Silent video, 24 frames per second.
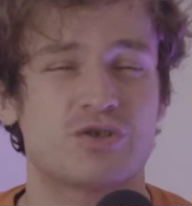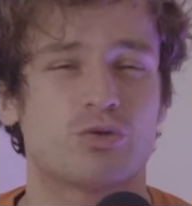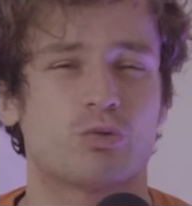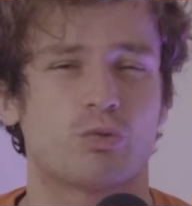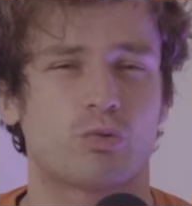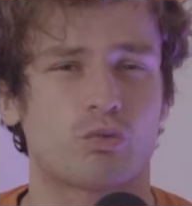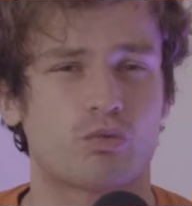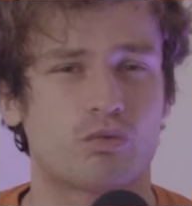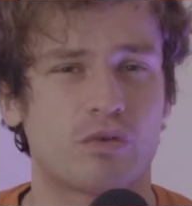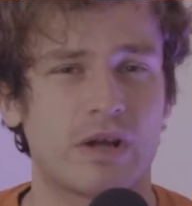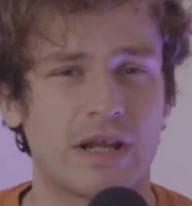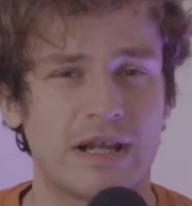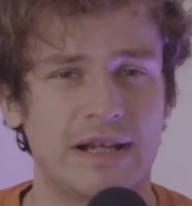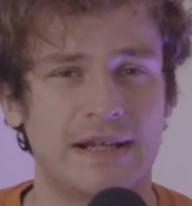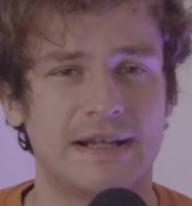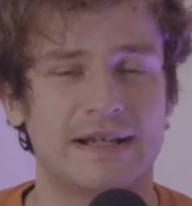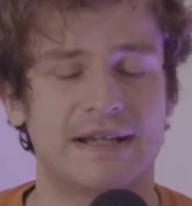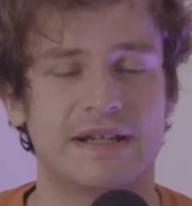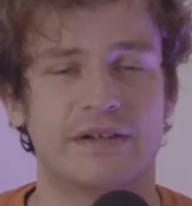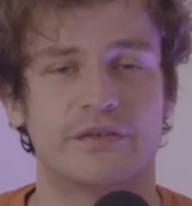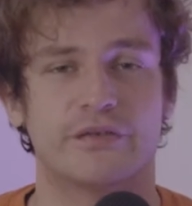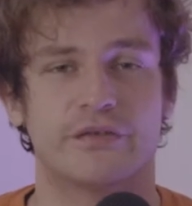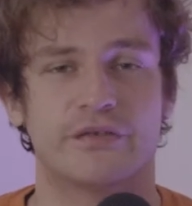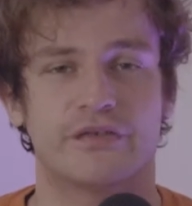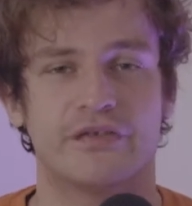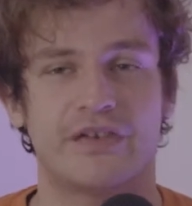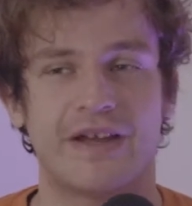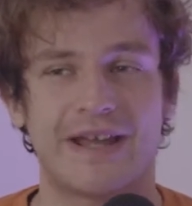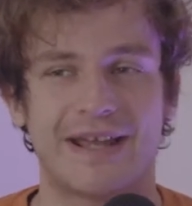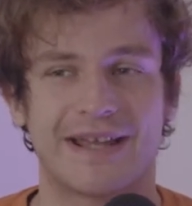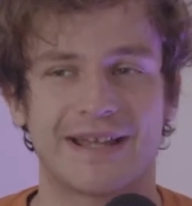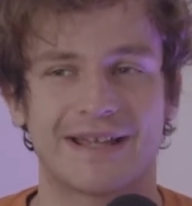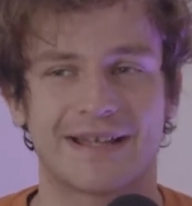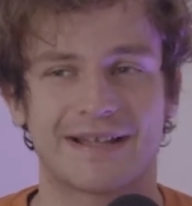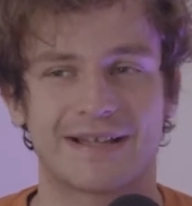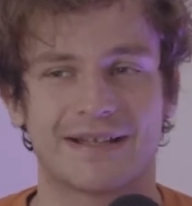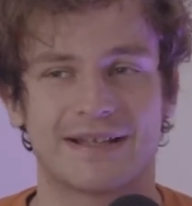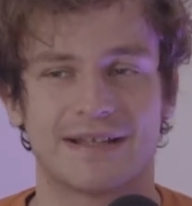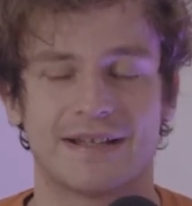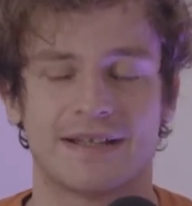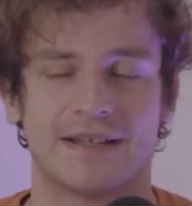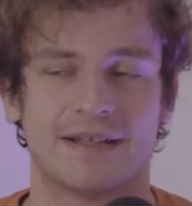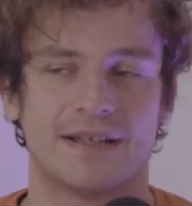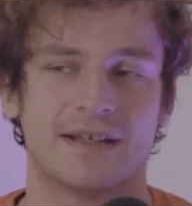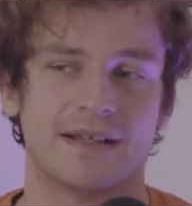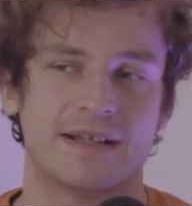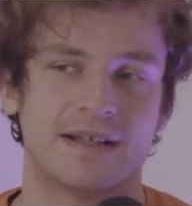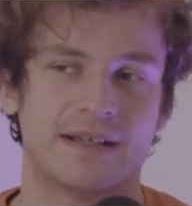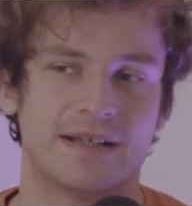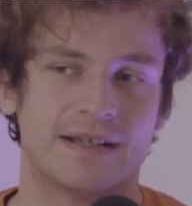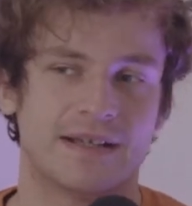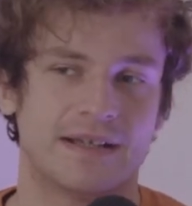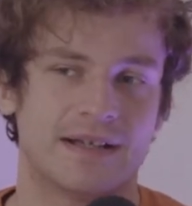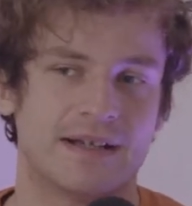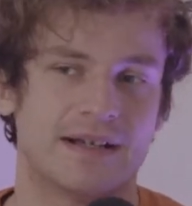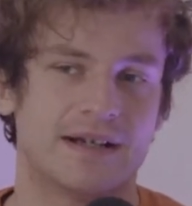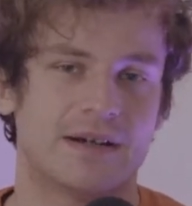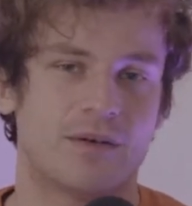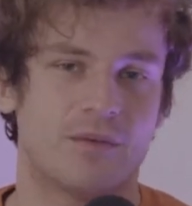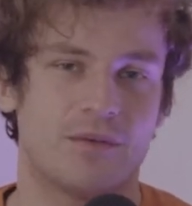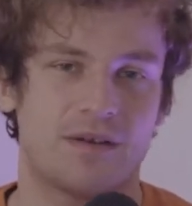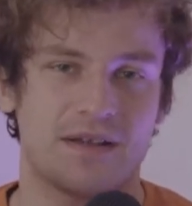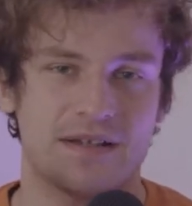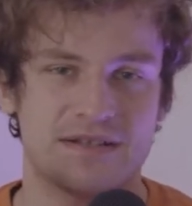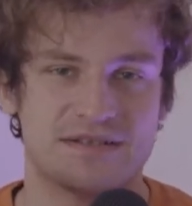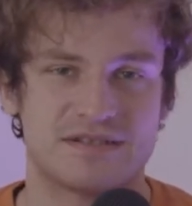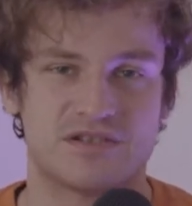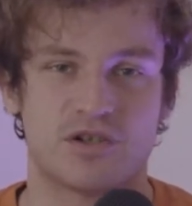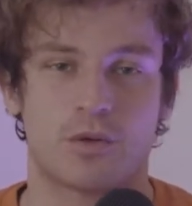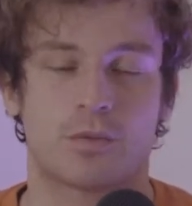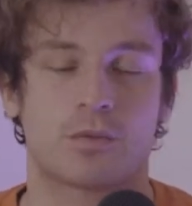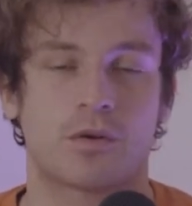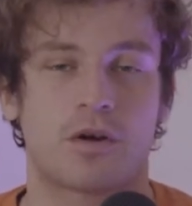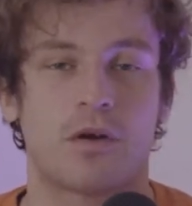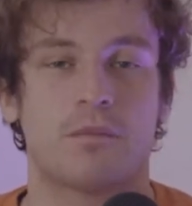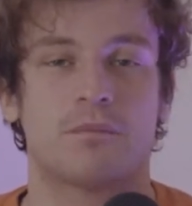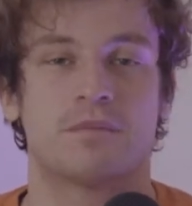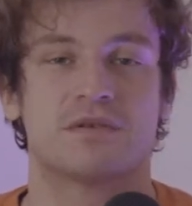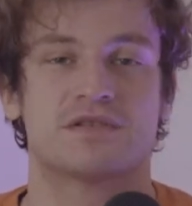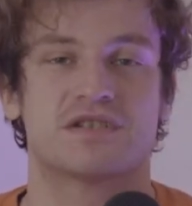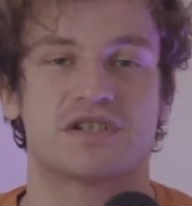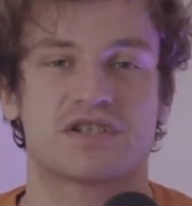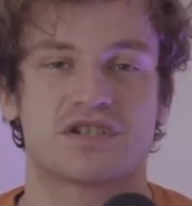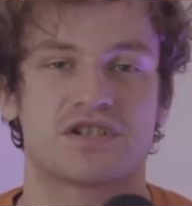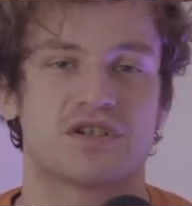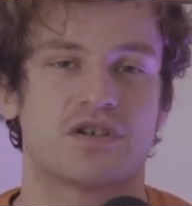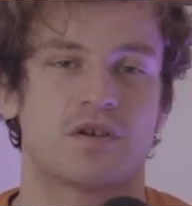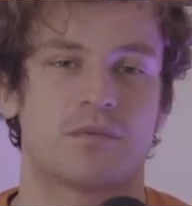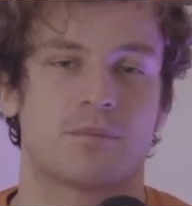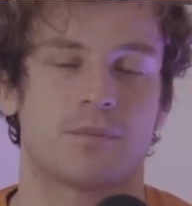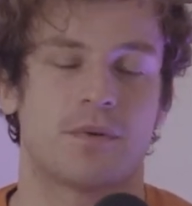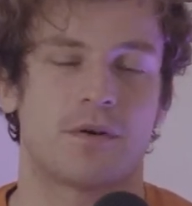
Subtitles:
to really think, is your composition on